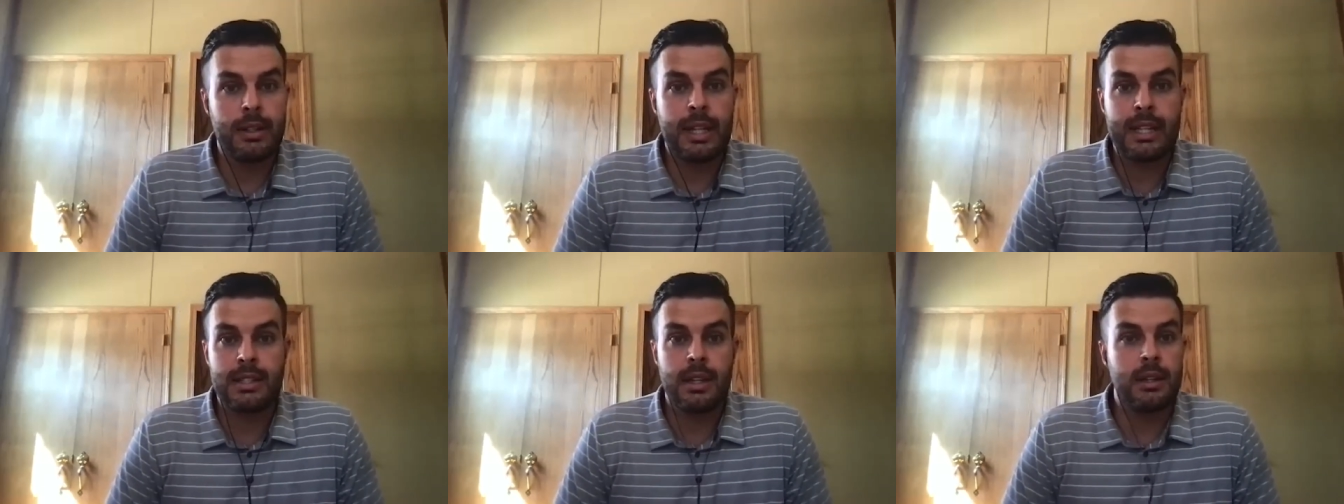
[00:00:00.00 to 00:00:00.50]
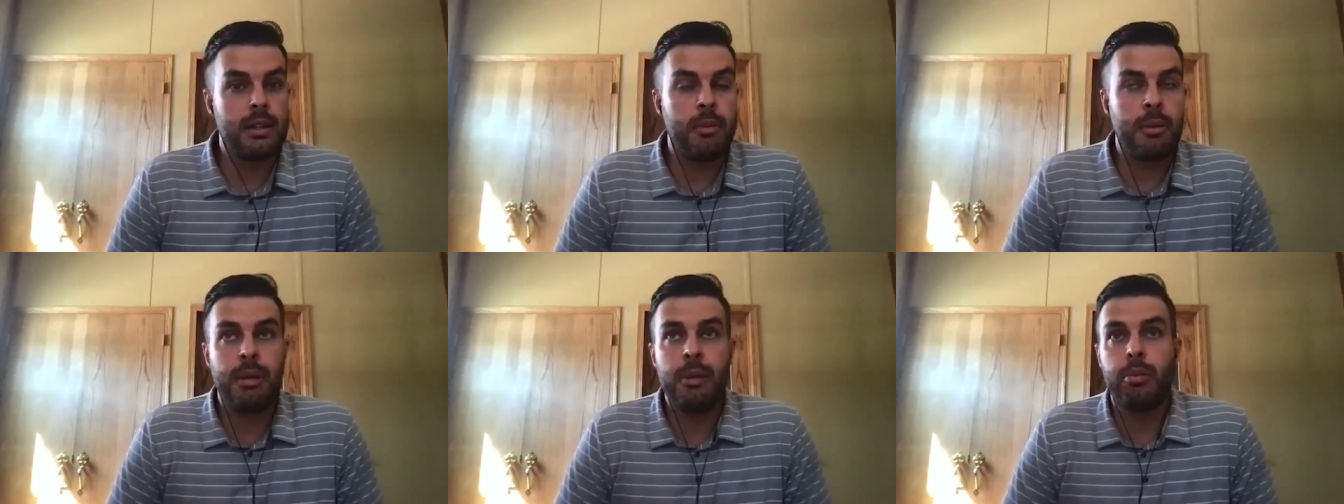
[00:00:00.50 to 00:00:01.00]
That's it. I
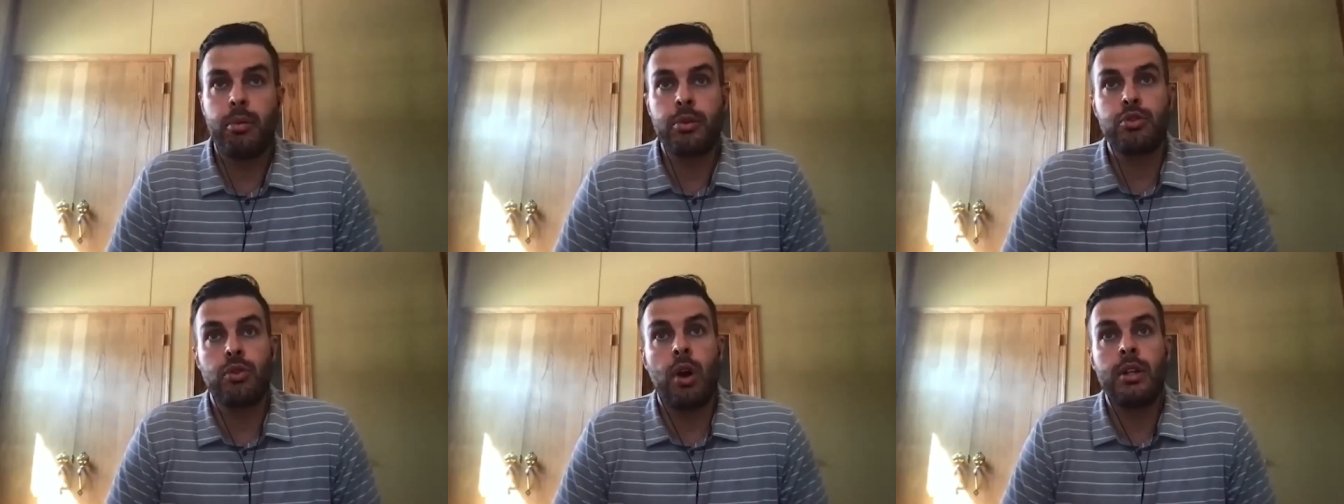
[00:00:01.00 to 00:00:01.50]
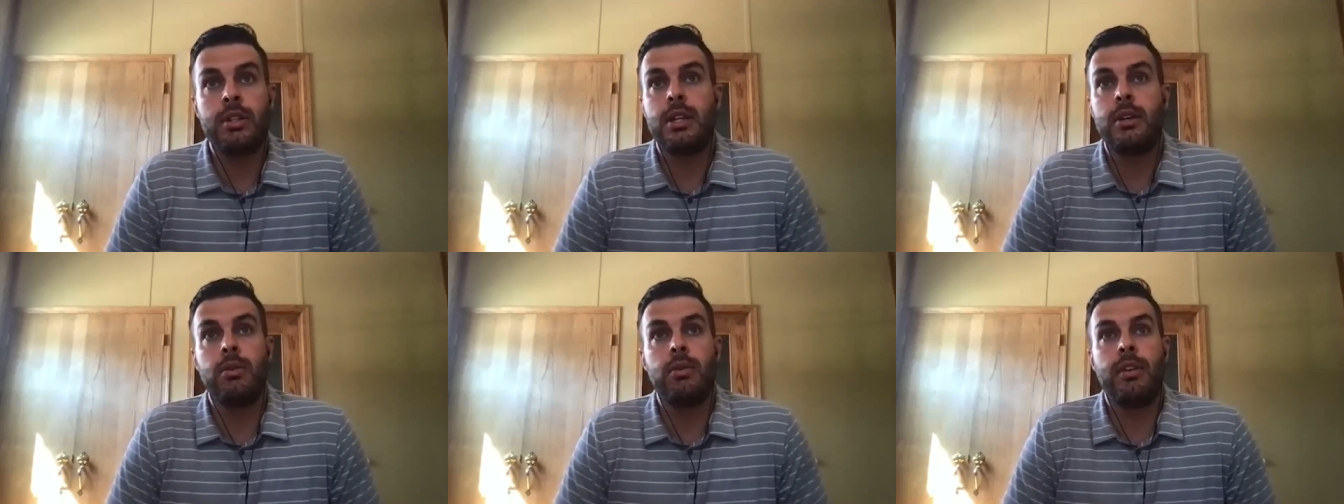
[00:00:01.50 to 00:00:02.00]
mean, people are drawn to you.